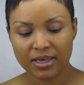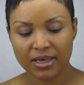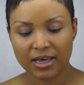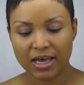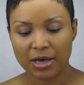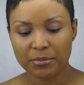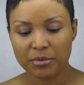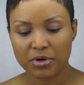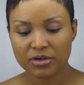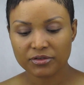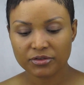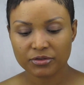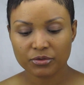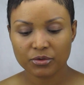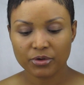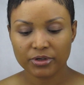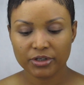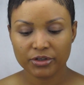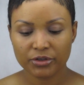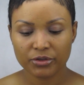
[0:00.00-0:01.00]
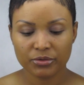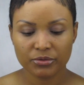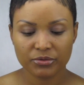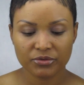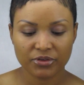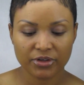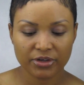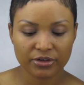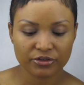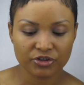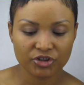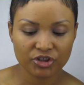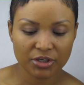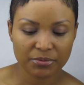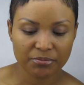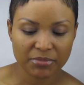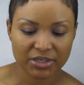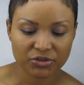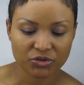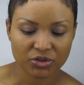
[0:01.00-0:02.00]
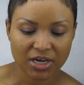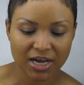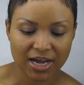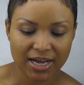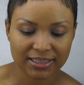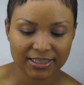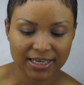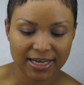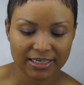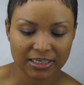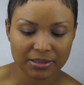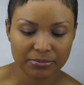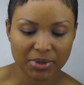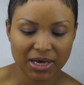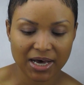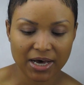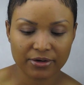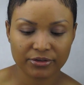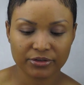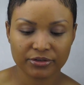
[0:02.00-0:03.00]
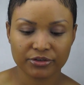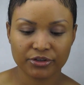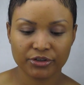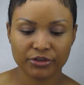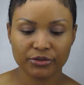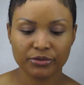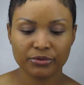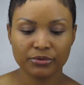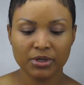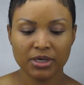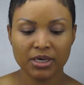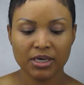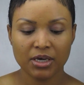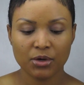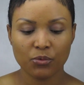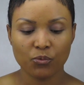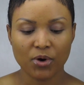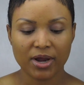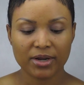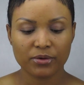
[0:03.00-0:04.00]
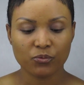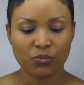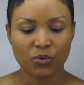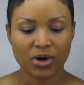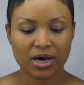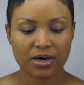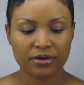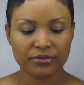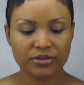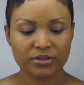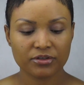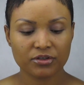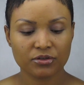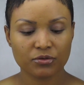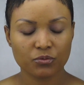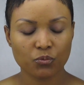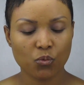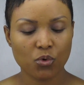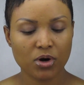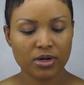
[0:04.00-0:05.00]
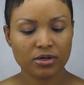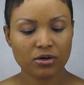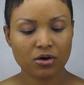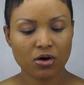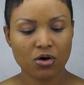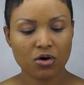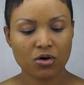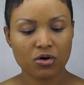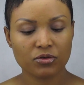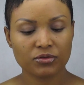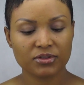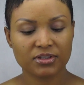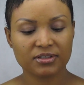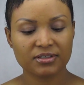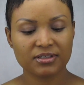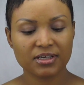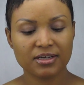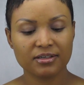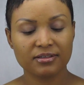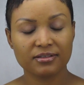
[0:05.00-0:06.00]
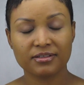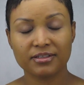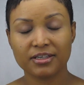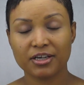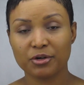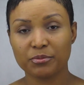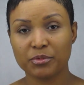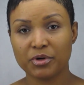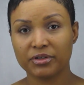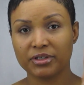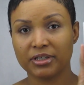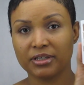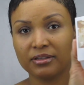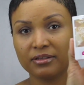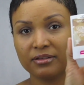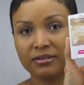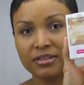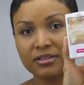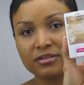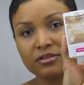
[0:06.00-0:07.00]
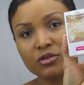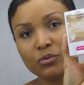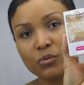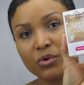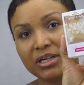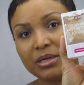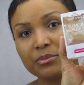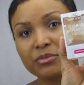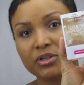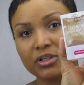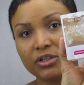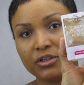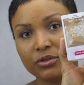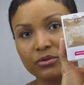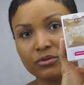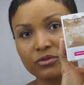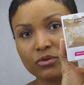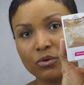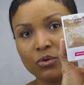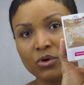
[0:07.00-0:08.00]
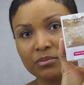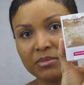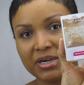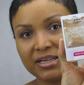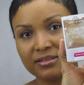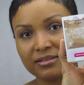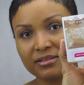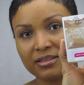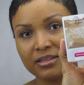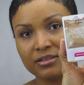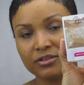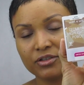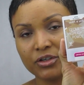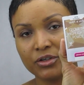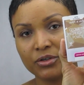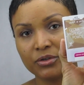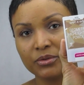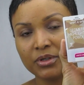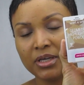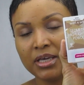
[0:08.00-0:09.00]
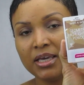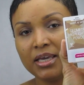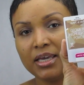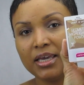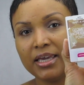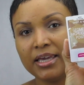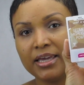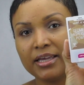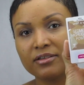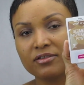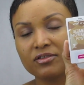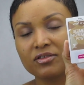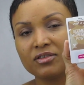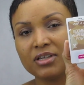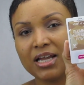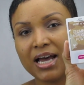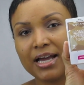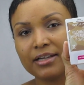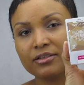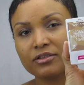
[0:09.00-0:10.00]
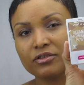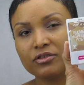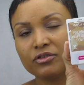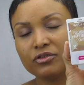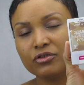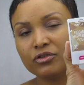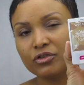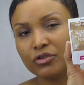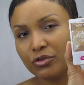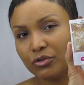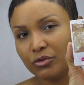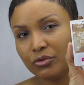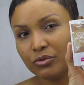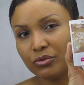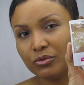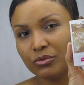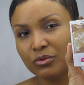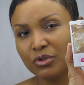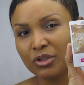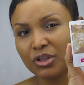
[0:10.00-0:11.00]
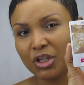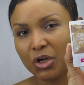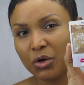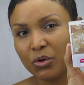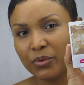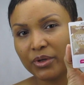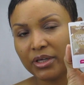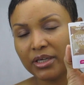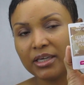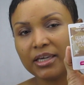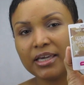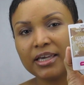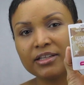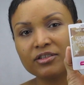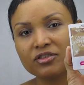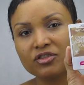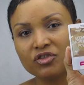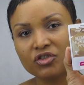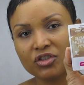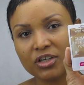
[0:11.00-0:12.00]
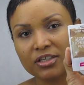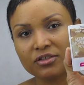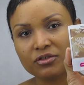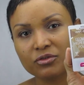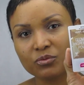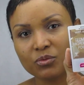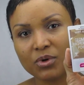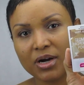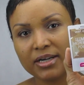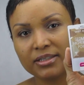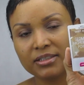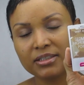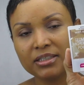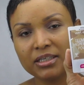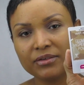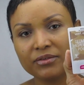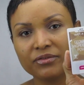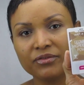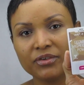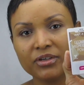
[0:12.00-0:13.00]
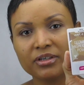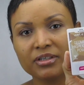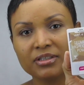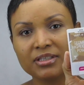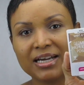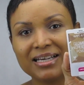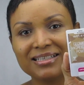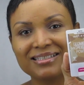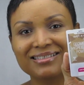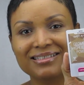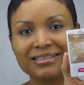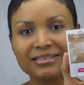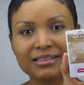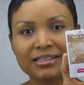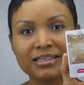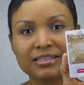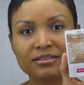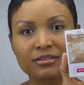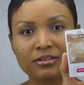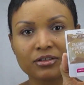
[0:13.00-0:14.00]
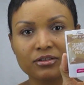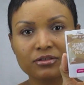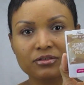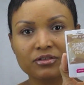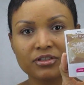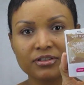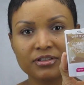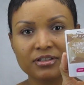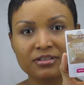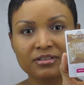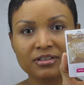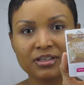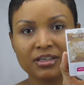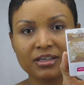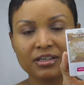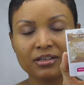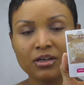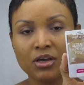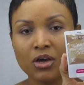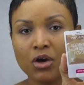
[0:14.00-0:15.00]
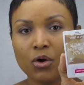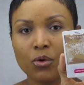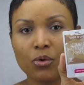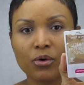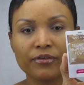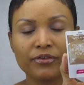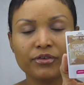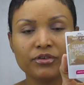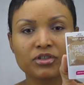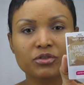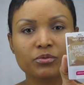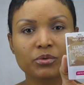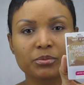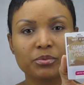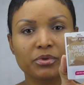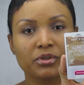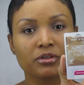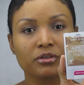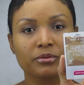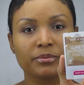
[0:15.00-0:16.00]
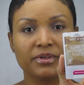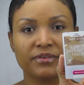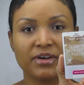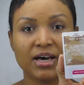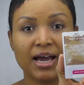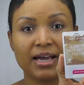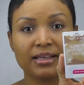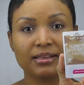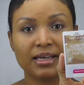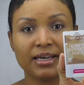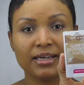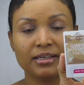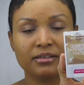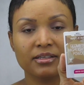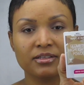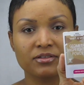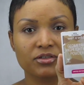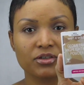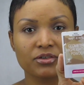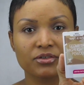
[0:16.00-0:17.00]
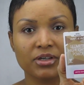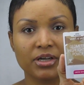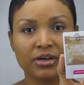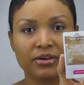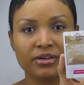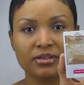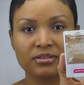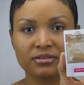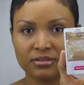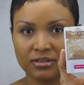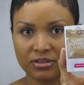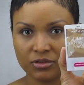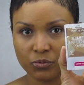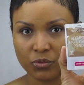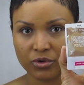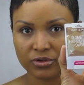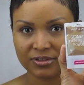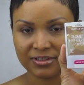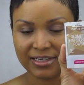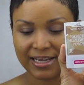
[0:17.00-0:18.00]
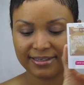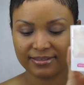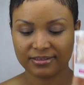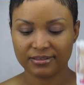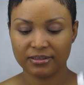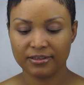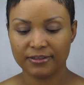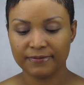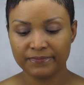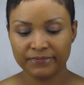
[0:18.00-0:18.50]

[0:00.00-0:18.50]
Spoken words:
I'm also going to use their geometric highlighting powder too, Wet n Wild. This is one called Sun Ceremony. This is the one I'm going to use on my skin tone. It's not too glowy, it's just right to give a very nice sun-kissed look to the skin, or if you just want to put a little bit of highlight in certain areas, this works nicely.